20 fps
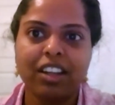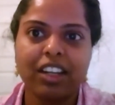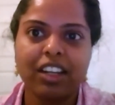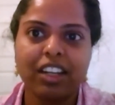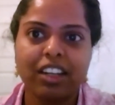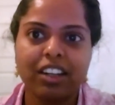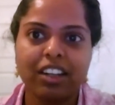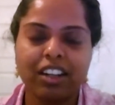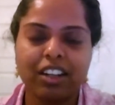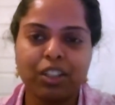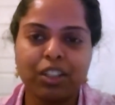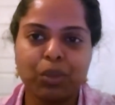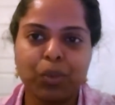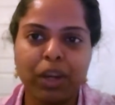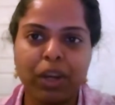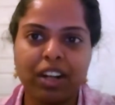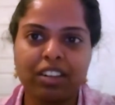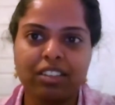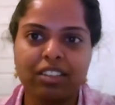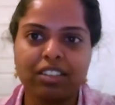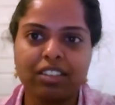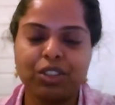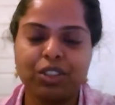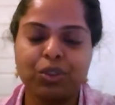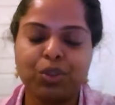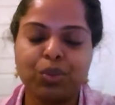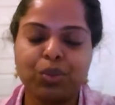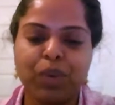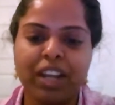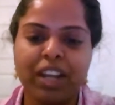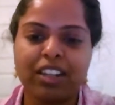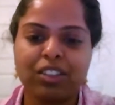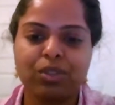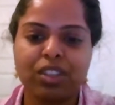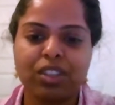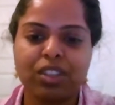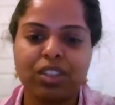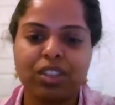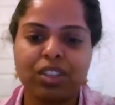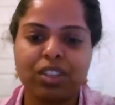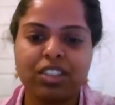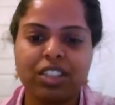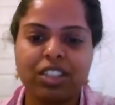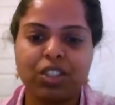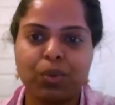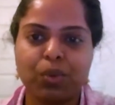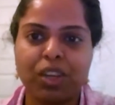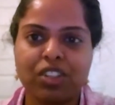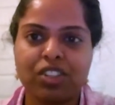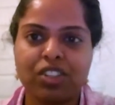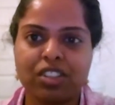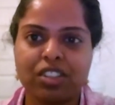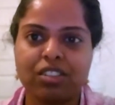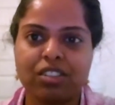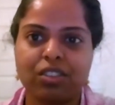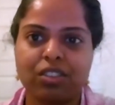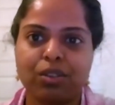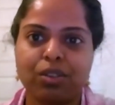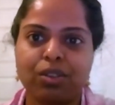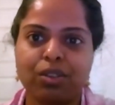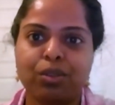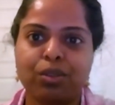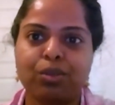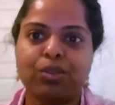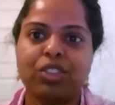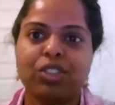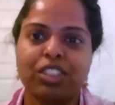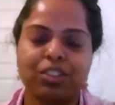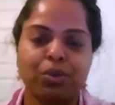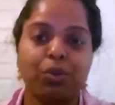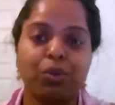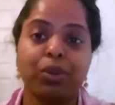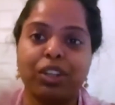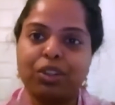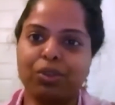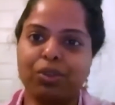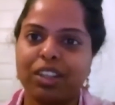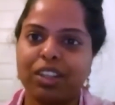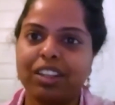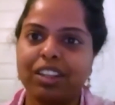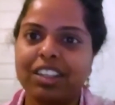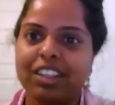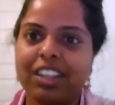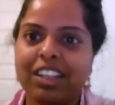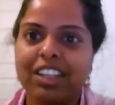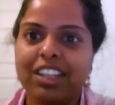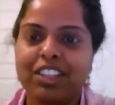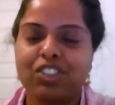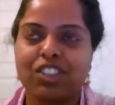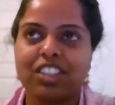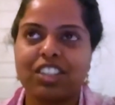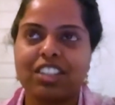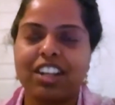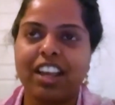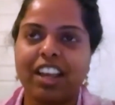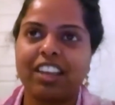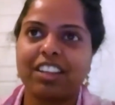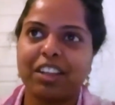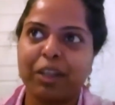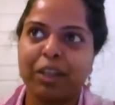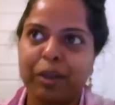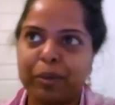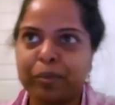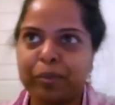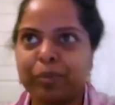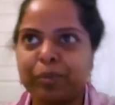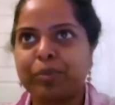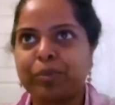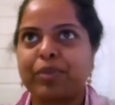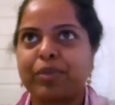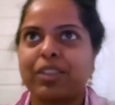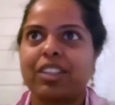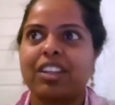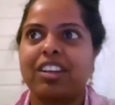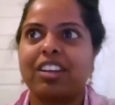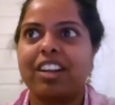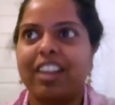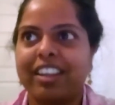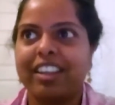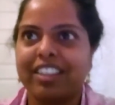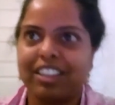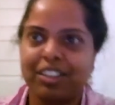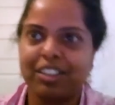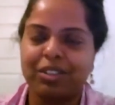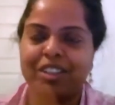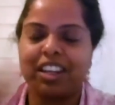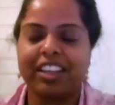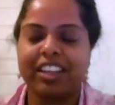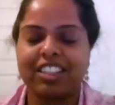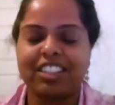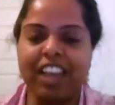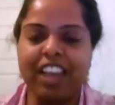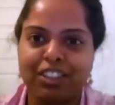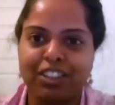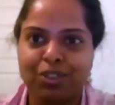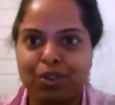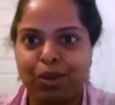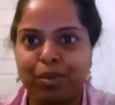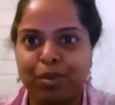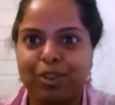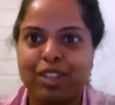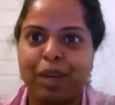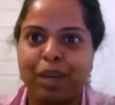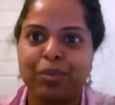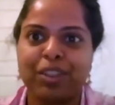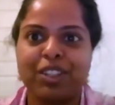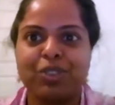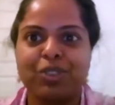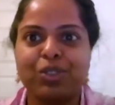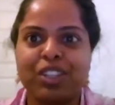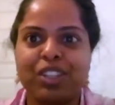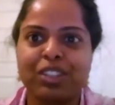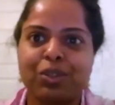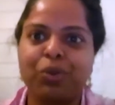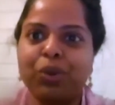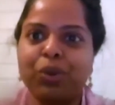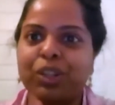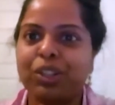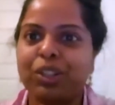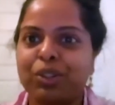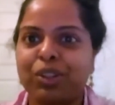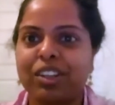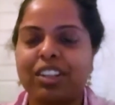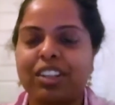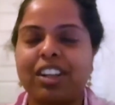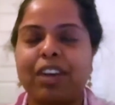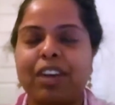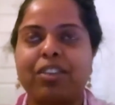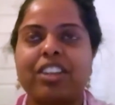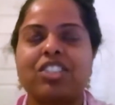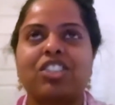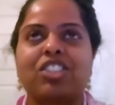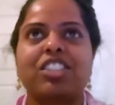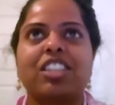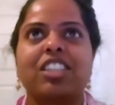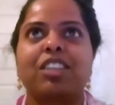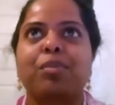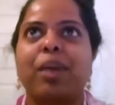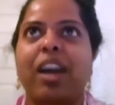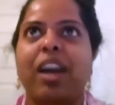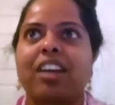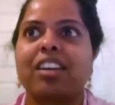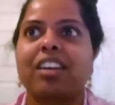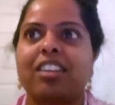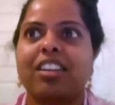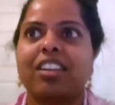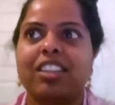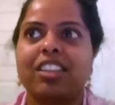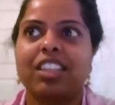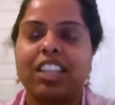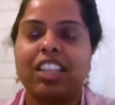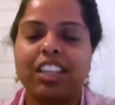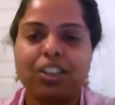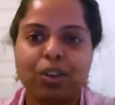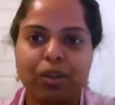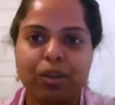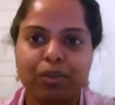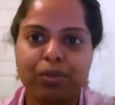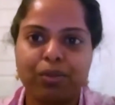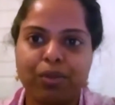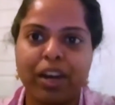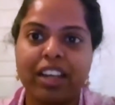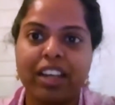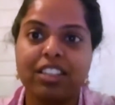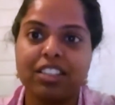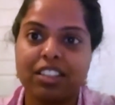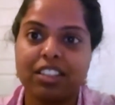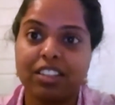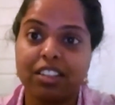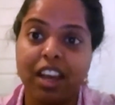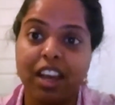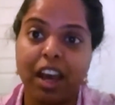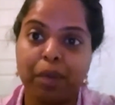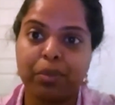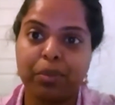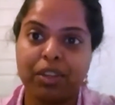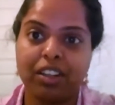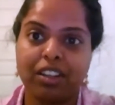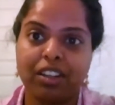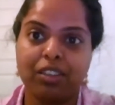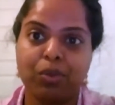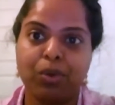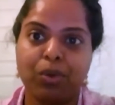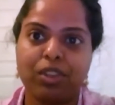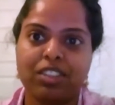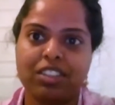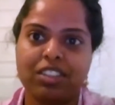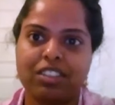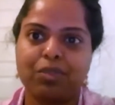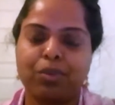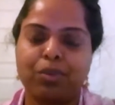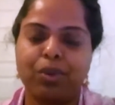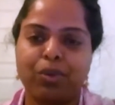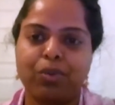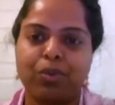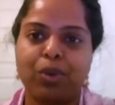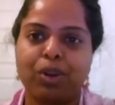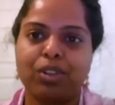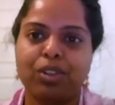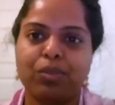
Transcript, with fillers: uh, dwell you dwell into the situations you know you just go into it just like a like like a sandstorm or something you just go into it now i just sit back and i think of why is it happening what's what, what